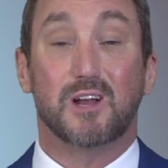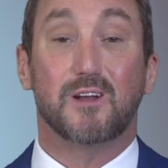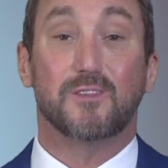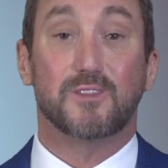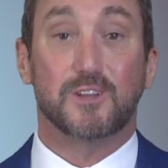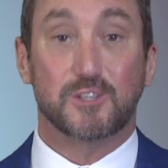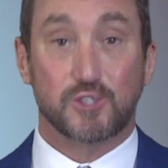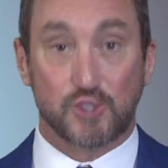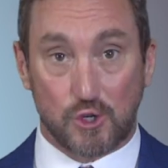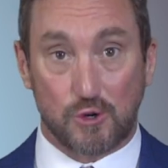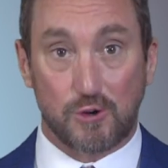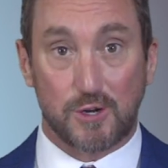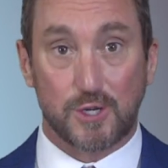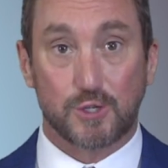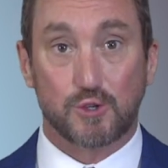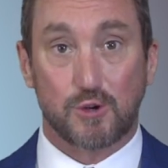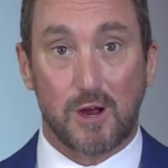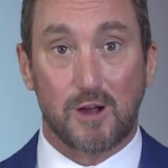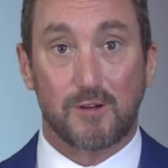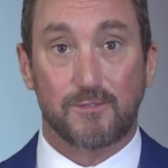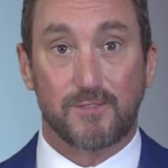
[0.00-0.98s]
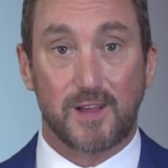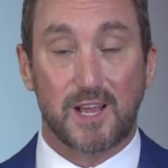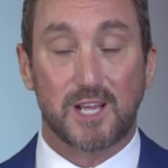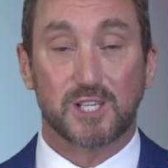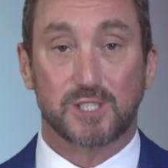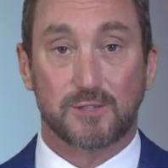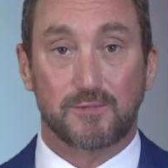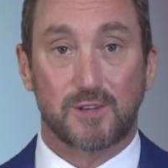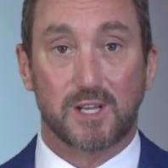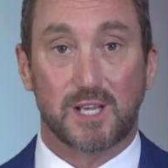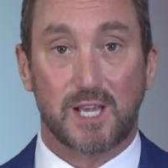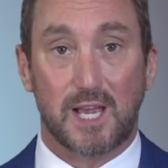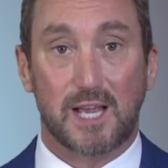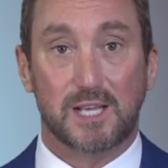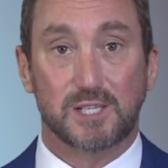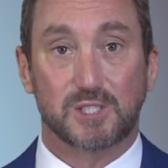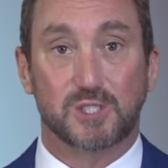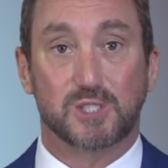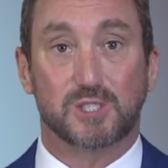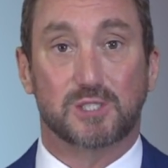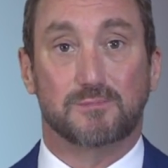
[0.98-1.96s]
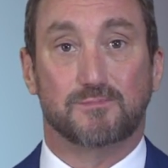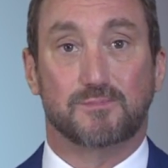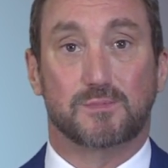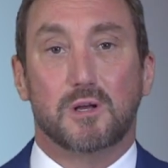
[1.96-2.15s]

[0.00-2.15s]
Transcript: the jury trial phase of a case.